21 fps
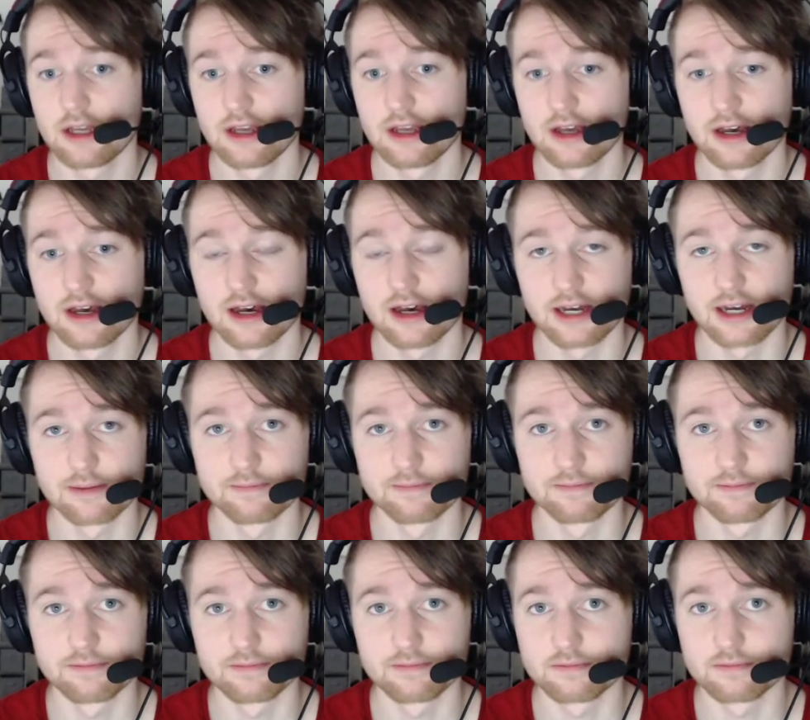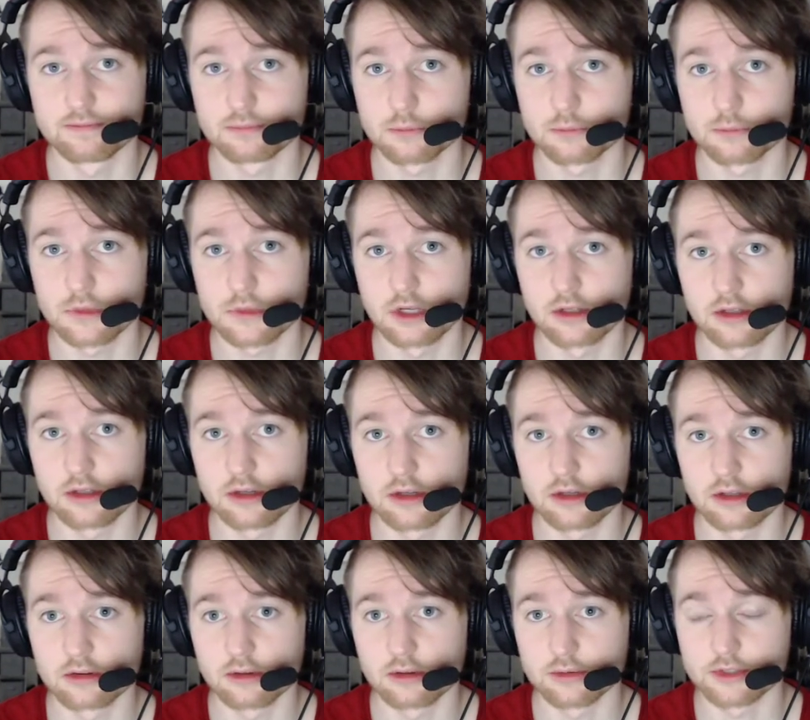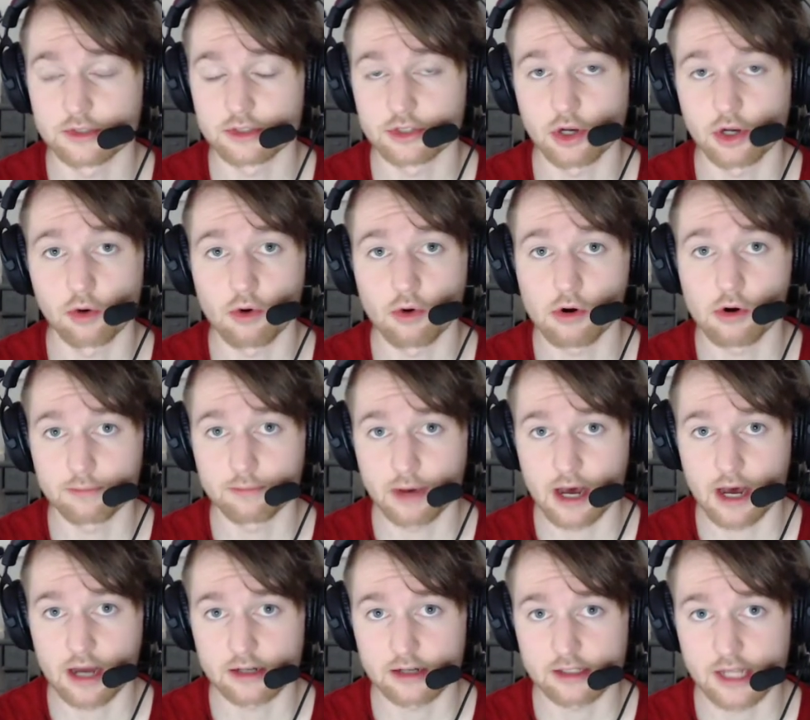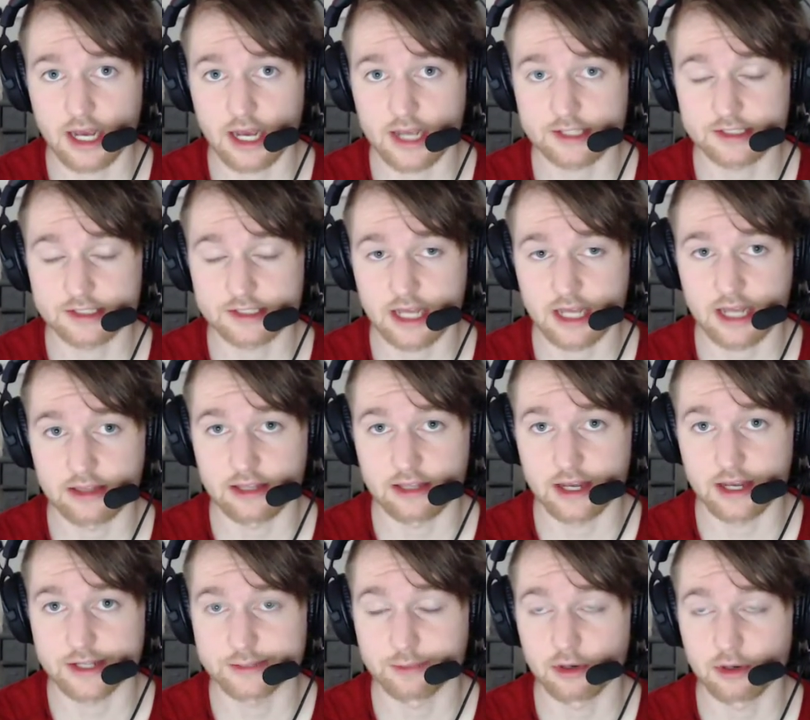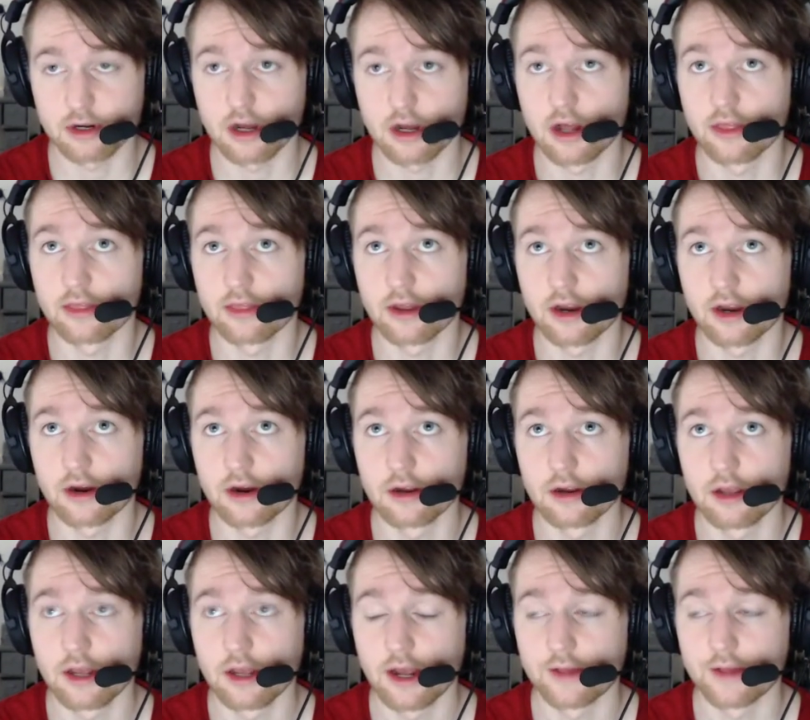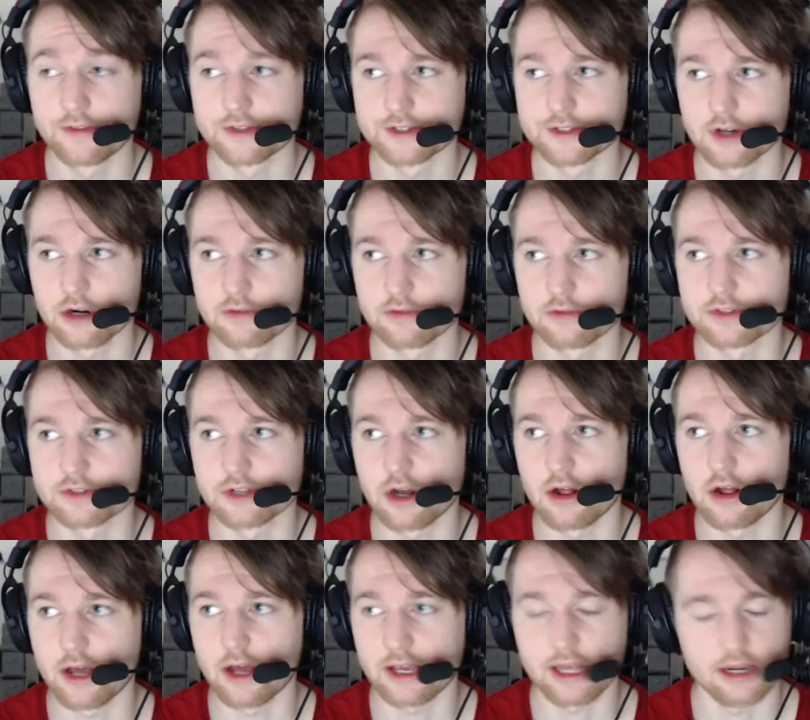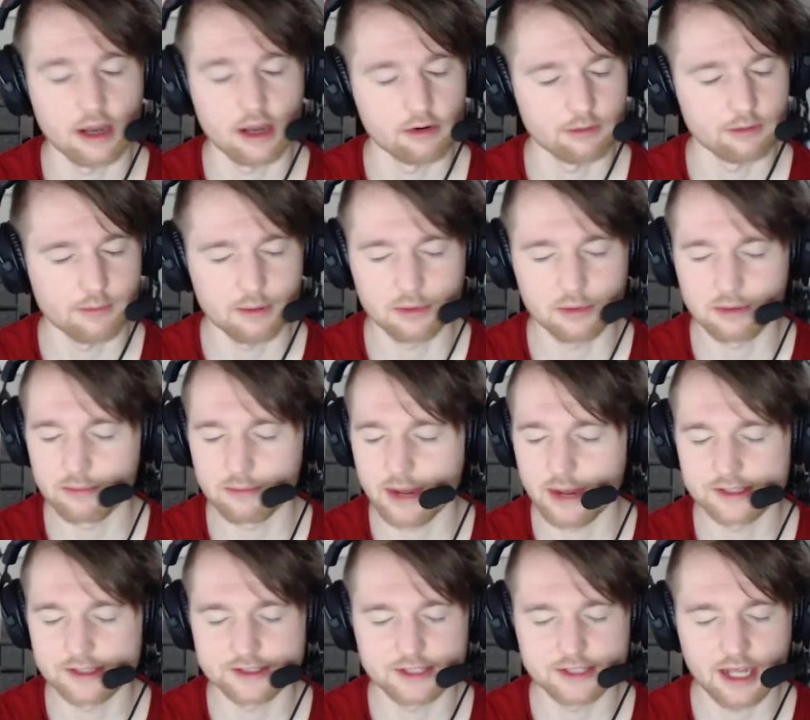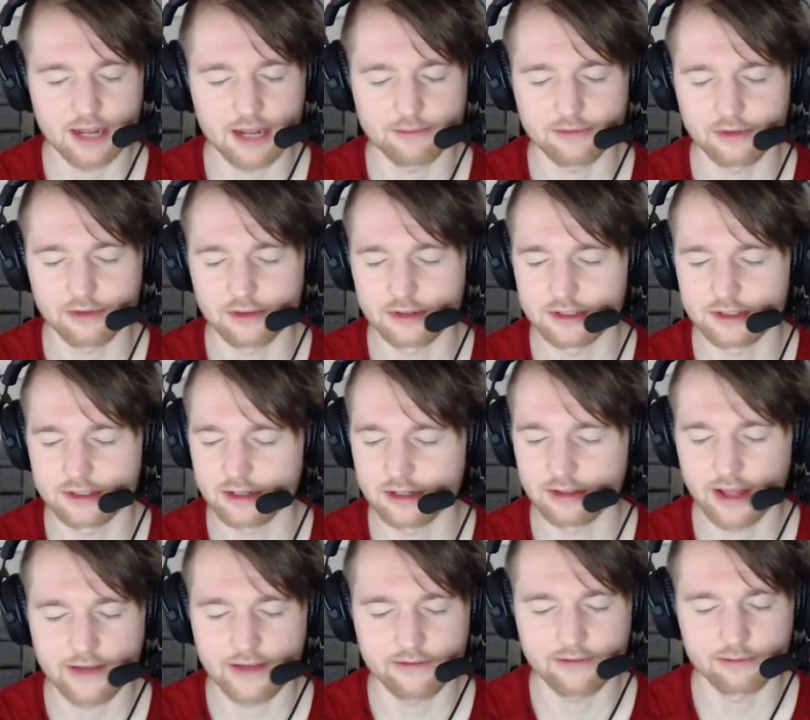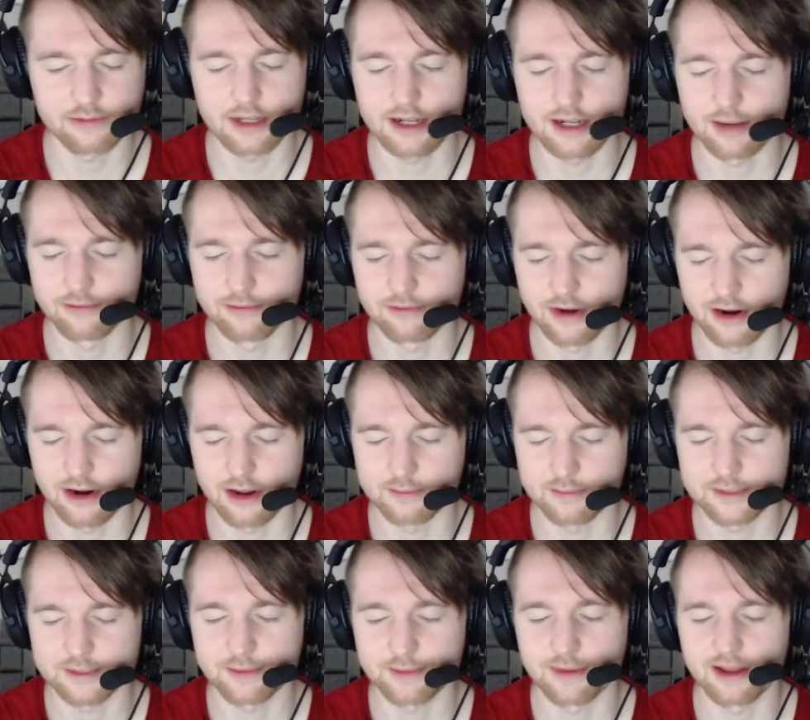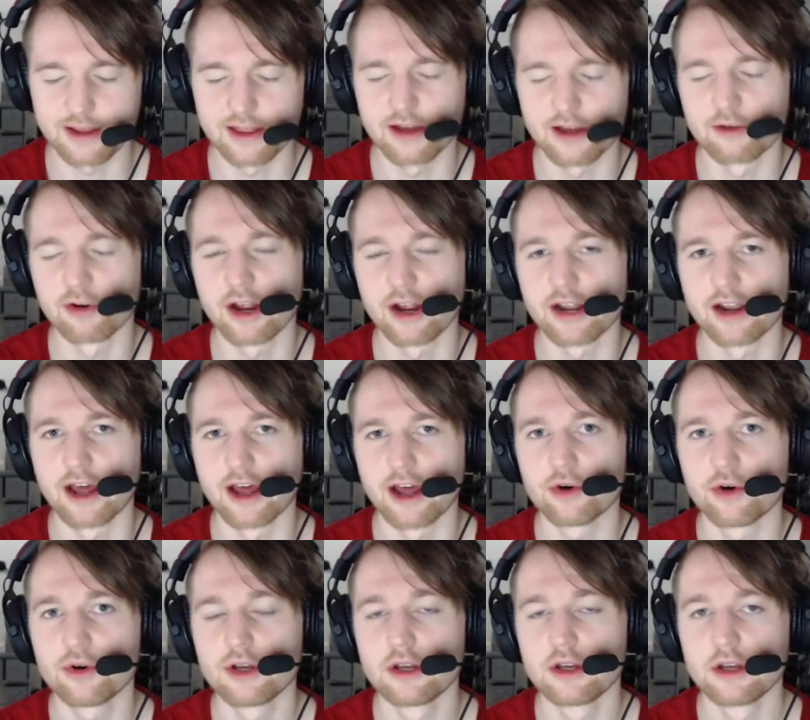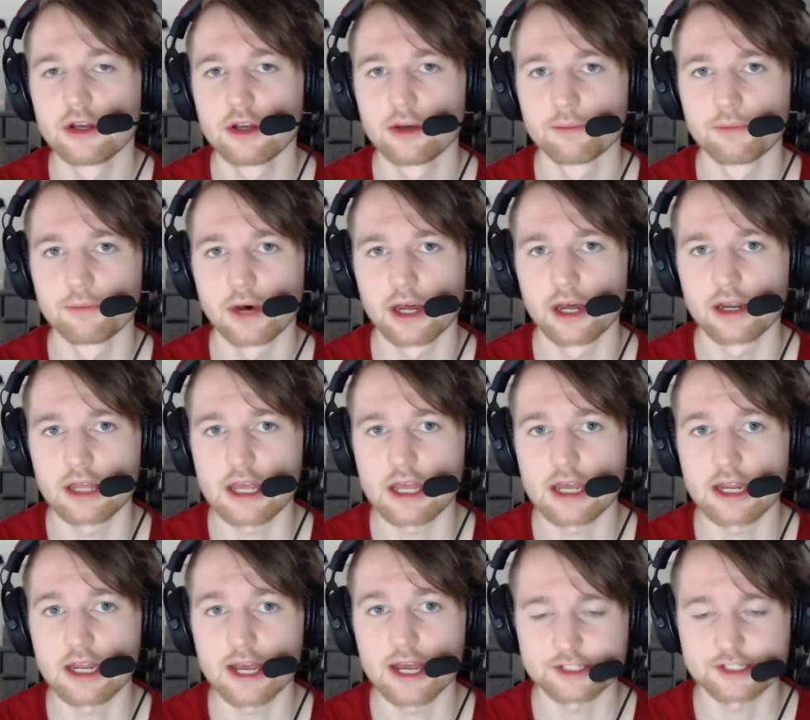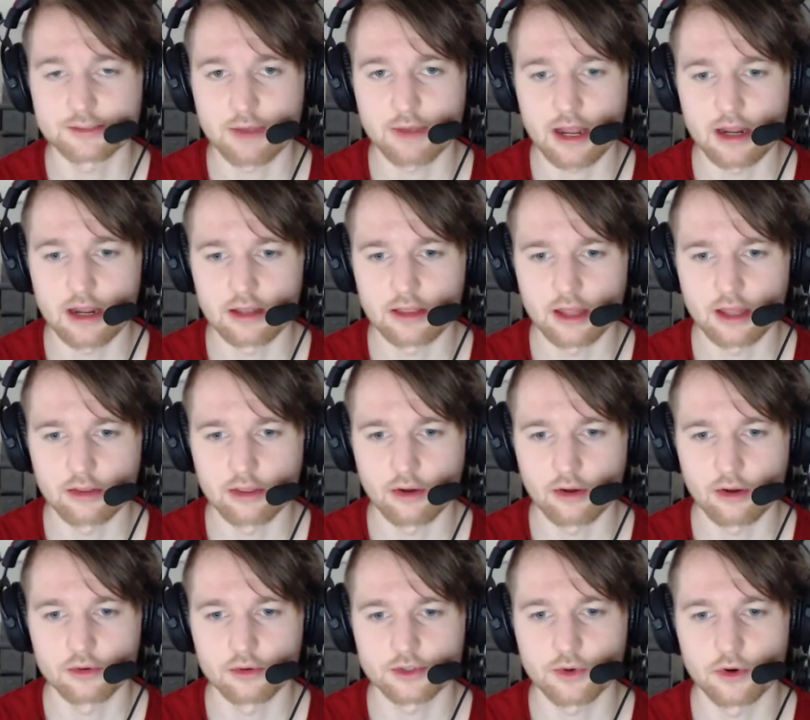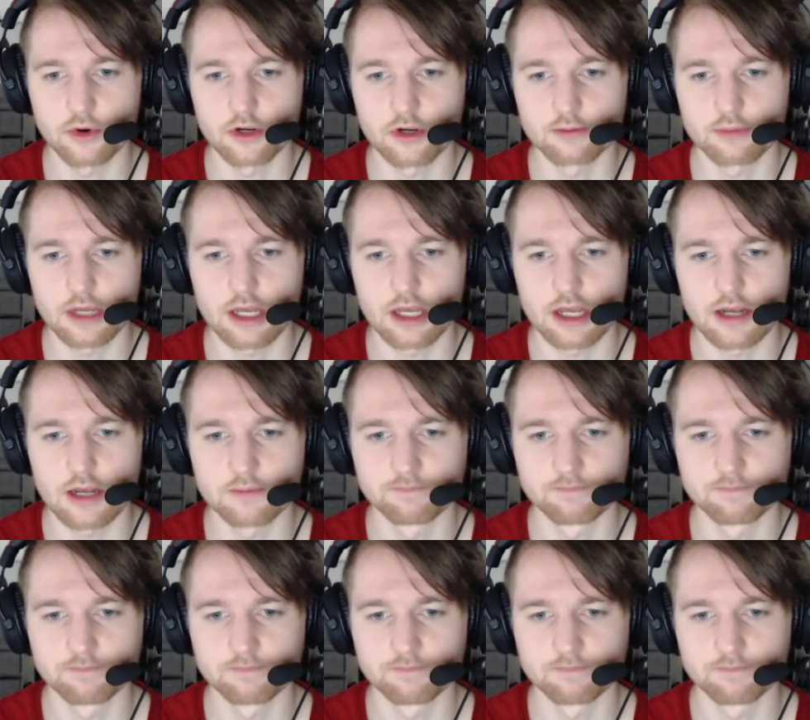There was the Joe Rogan podcast. He had the expert on there at the start of this all. I cannot remember the man's name for the dear life of me, and I'm very upset by that right now. But he had estimated that there was going to be